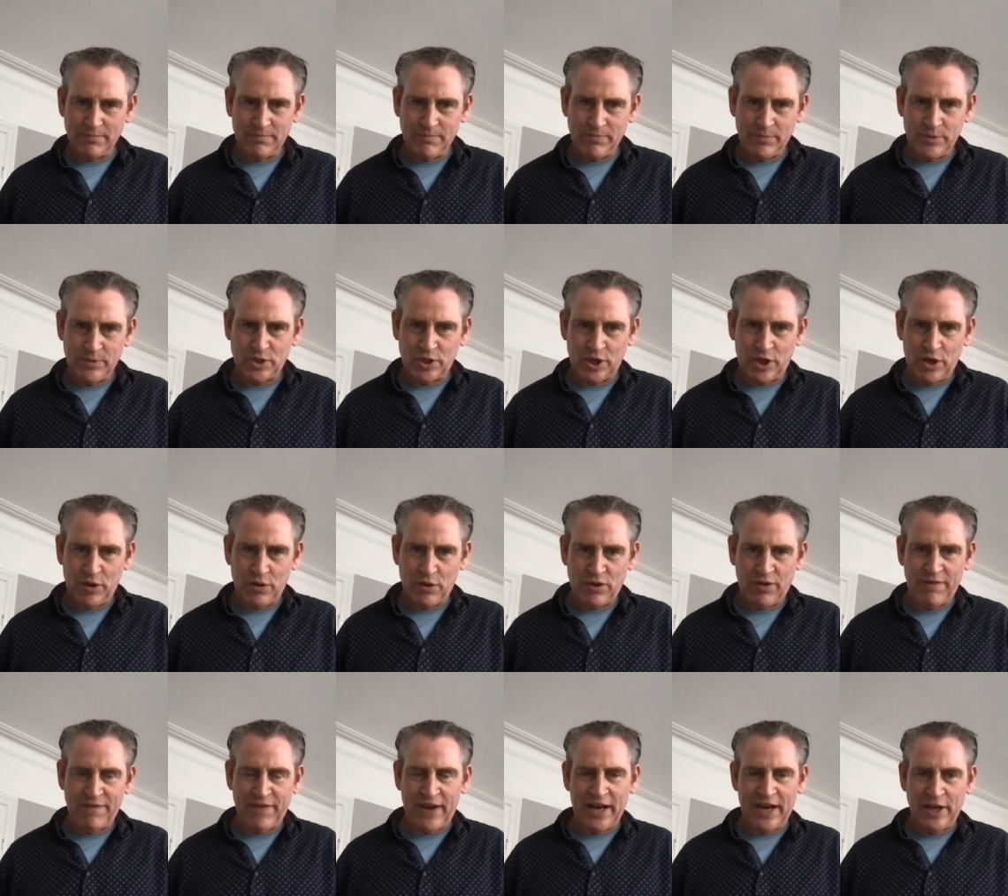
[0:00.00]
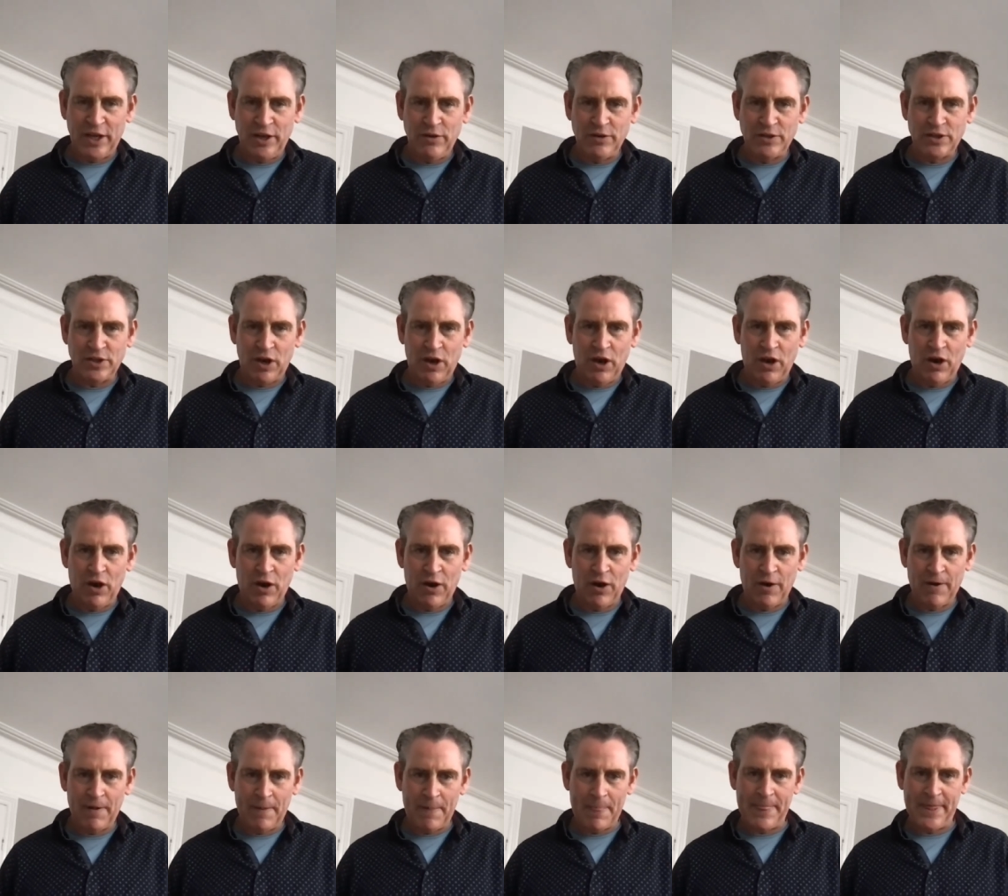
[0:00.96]
So the values
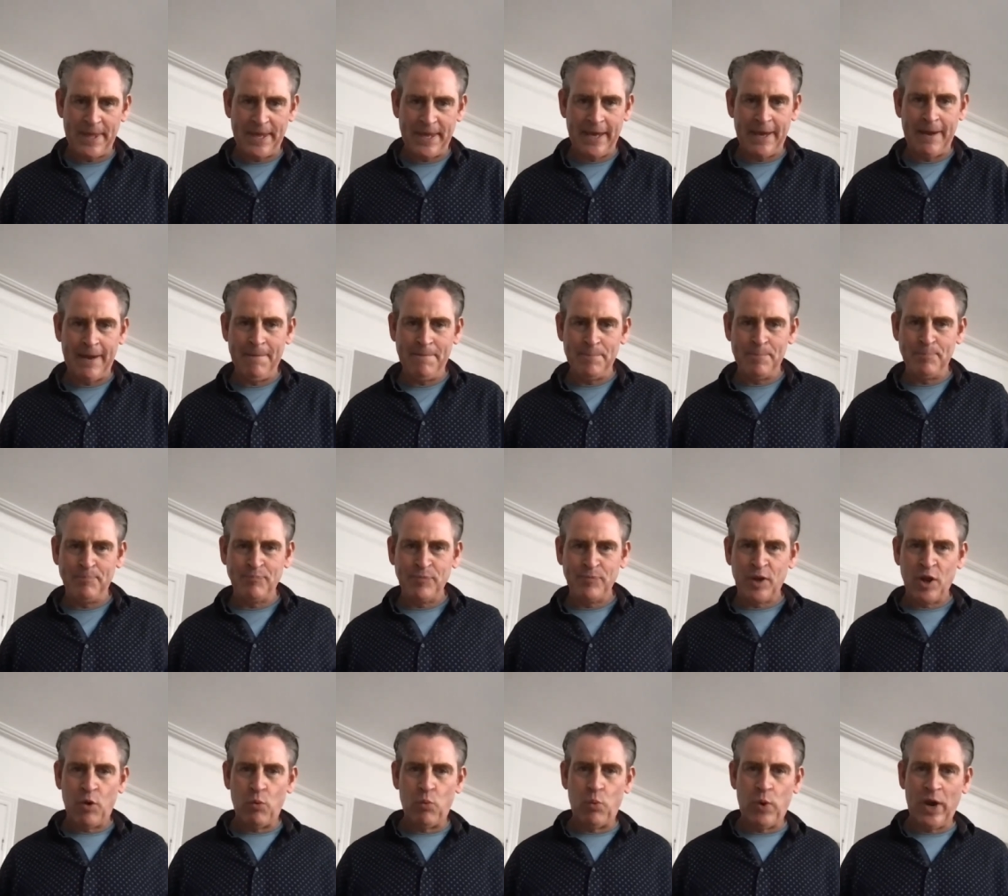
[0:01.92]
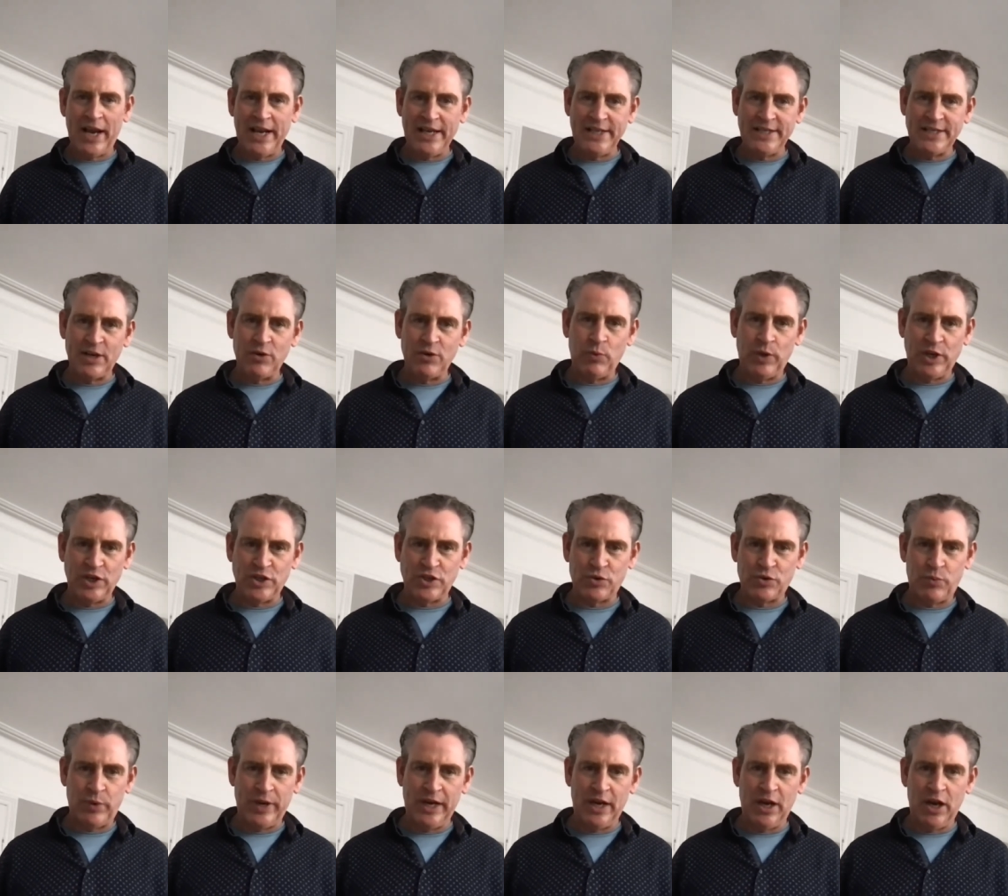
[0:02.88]
are the ways in which
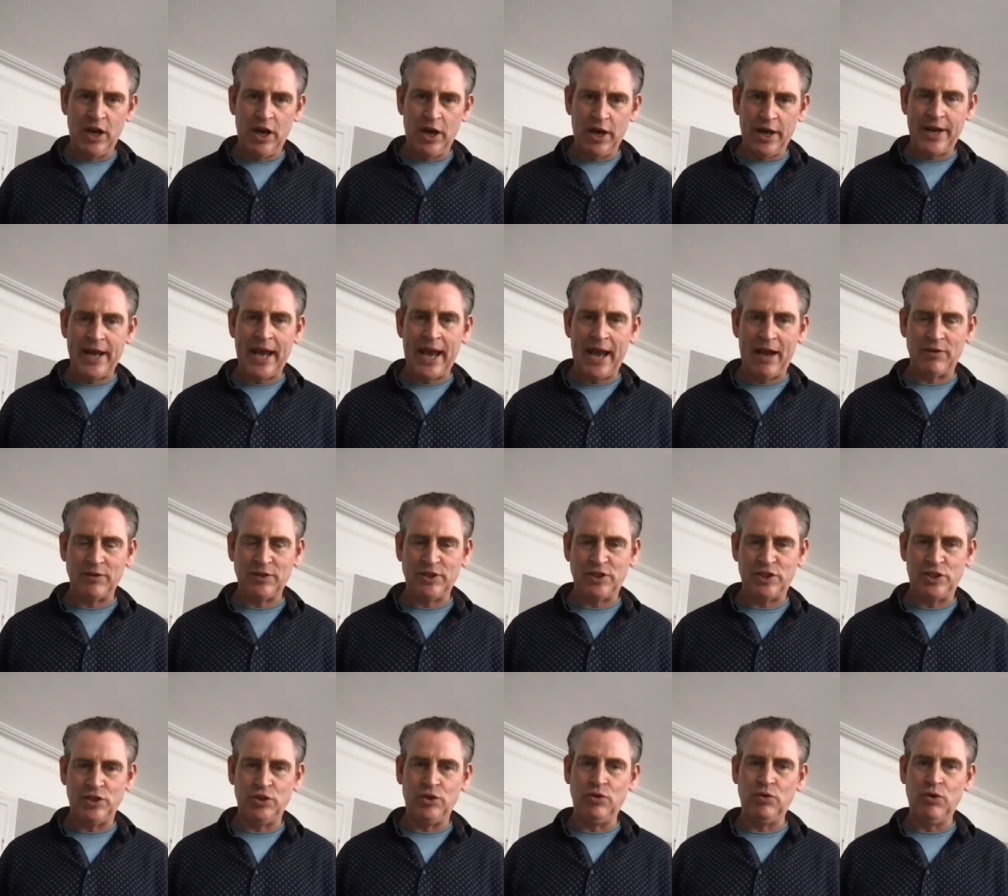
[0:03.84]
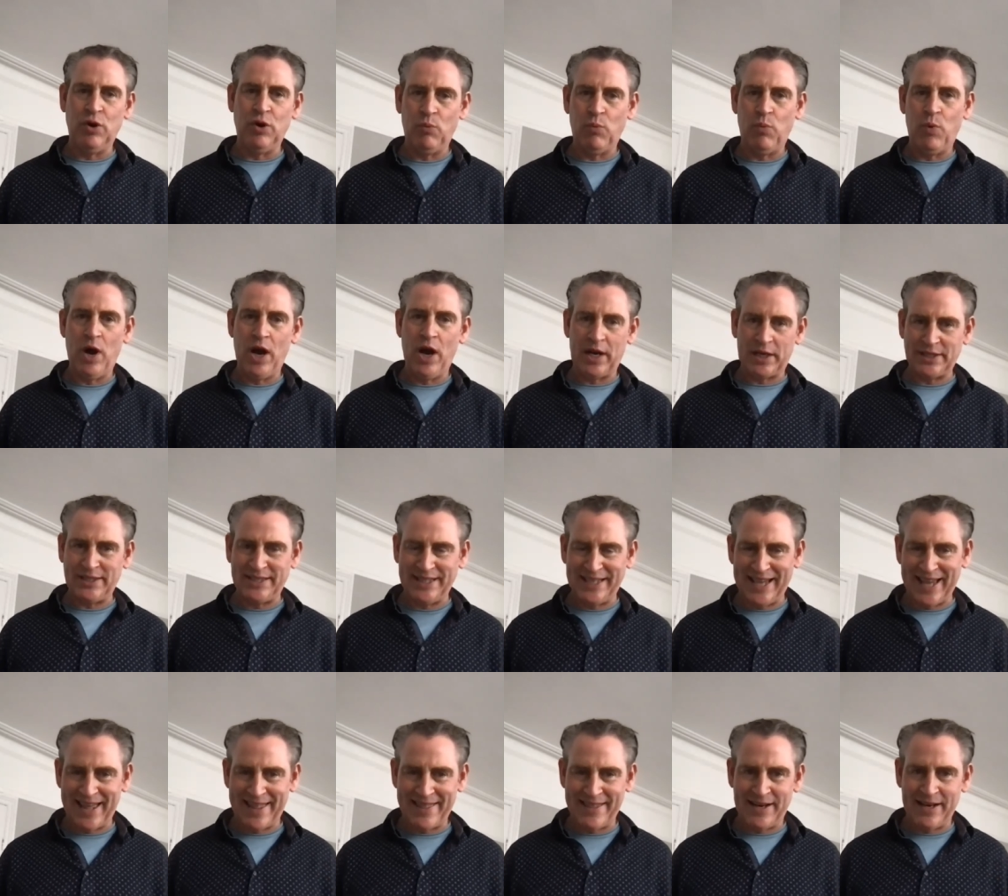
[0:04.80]
we learn how to work
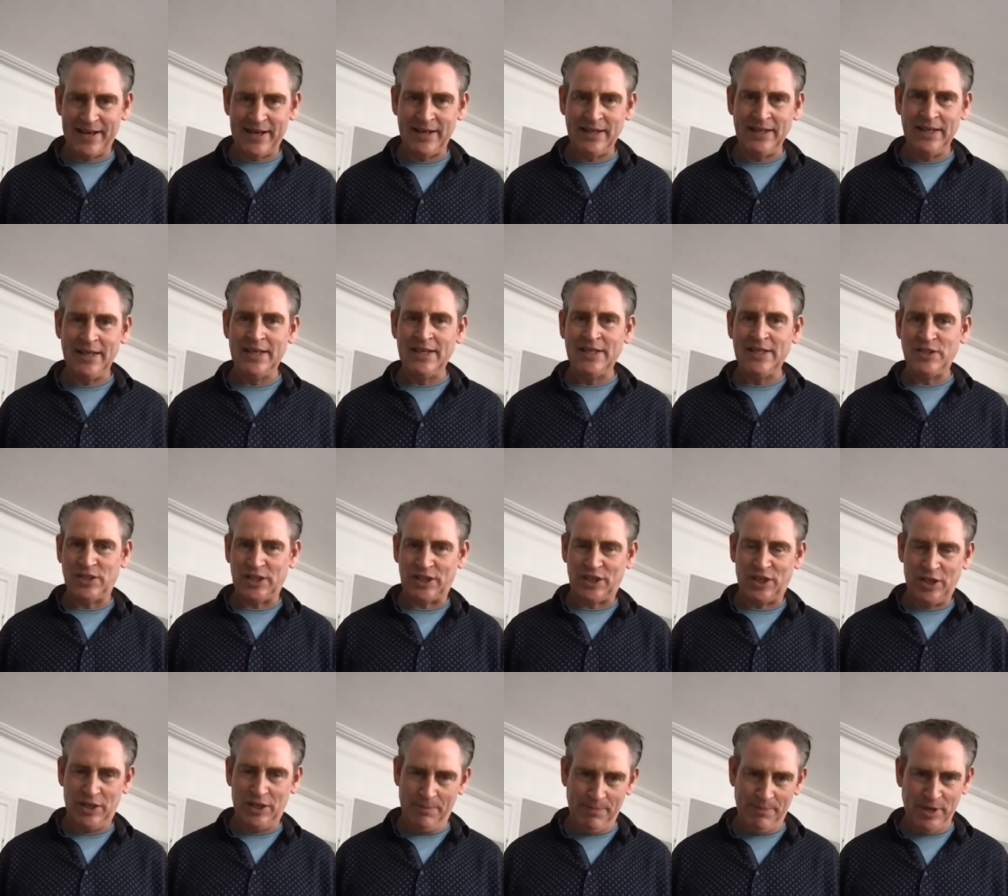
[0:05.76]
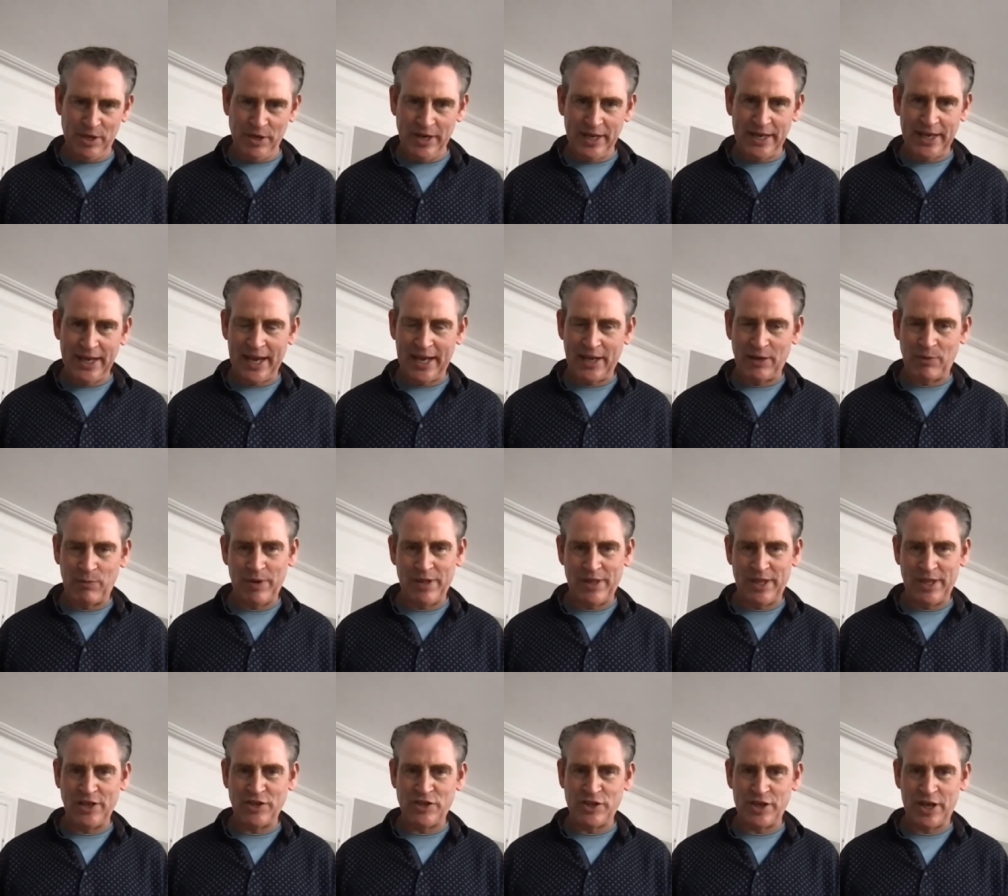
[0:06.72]
together, to communicate with
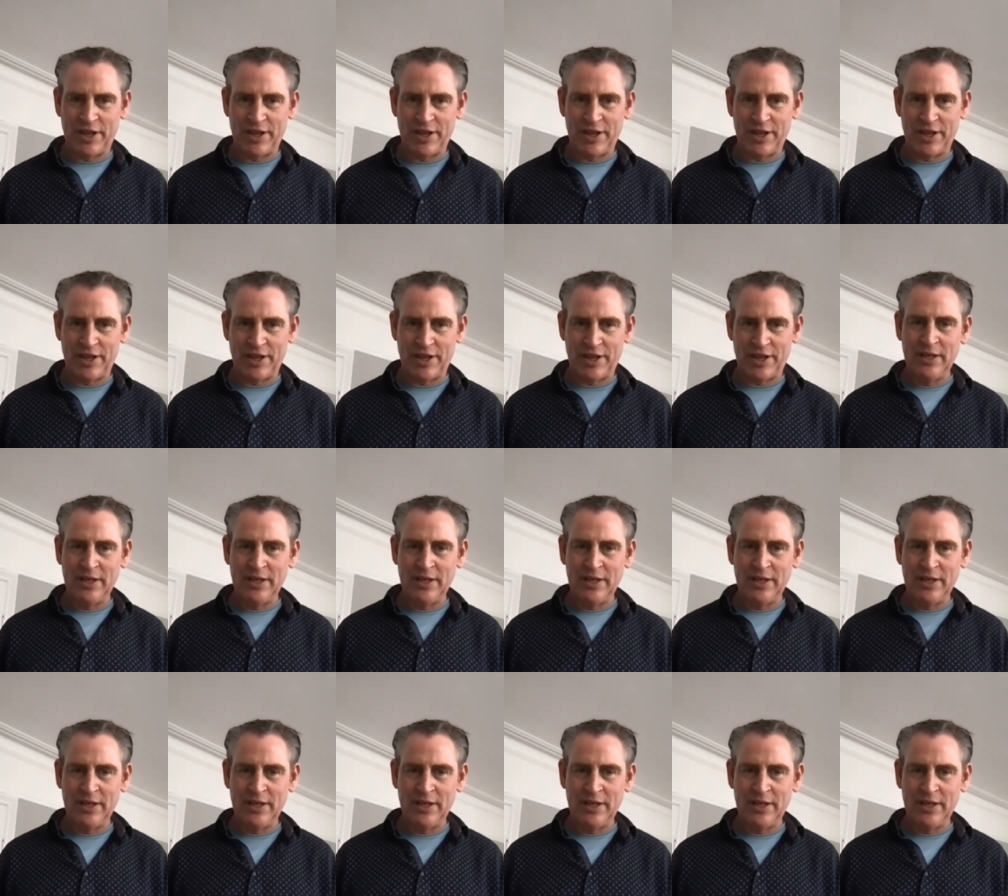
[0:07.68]
each other,